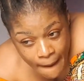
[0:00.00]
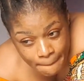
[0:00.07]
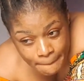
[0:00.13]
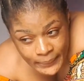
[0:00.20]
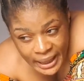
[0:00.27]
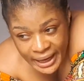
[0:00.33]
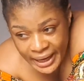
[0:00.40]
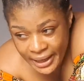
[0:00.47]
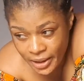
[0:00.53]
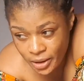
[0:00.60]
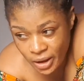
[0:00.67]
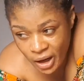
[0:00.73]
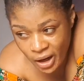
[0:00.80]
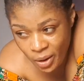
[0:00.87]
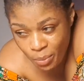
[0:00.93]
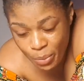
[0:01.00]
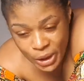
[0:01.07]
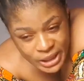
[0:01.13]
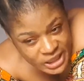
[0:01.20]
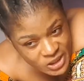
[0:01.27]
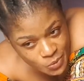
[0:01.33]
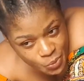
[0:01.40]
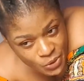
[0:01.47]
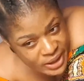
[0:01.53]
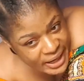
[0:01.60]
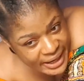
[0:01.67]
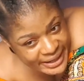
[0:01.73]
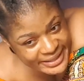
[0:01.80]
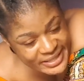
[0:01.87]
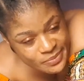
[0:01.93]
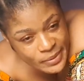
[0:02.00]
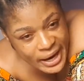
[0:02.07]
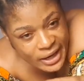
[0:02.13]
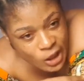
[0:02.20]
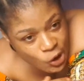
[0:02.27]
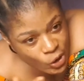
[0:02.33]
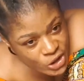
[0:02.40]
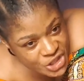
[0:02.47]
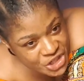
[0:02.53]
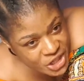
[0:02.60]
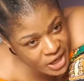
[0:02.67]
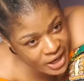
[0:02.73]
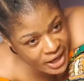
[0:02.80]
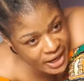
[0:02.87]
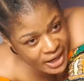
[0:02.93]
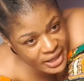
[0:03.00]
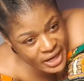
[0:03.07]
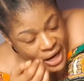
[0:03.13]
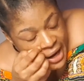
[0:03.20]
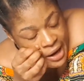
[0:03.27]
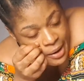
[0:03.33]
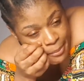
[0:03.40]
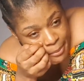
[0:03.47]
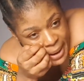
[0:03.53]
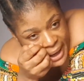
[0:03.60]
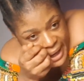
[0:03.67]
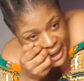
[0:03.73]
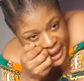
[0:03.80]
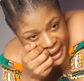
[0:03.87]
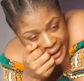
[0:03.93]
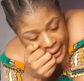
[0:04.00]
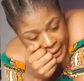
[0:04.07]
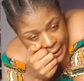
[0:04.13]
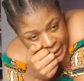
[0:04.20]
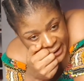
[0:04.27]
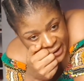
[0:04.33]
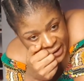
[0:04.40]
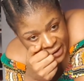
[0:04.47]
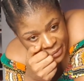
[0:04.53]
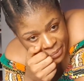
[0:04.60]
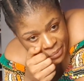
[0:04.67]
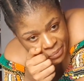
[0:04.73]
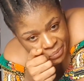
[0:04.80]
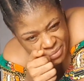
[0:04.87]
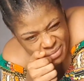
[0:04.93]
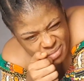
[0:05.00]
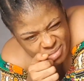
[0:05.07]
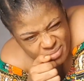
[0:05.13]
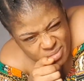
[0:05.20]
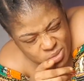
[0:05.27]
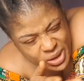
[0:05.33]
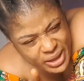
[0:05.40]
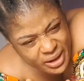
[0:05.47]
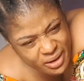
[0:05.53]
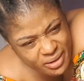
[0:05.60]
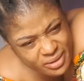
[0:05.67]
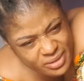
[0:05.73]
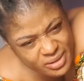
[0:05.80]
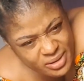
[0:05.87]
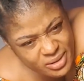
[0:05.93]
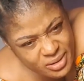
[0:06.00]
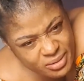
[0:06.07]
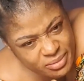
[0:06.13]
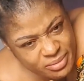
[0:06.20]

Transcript: my body sprays, my lotion, my what else?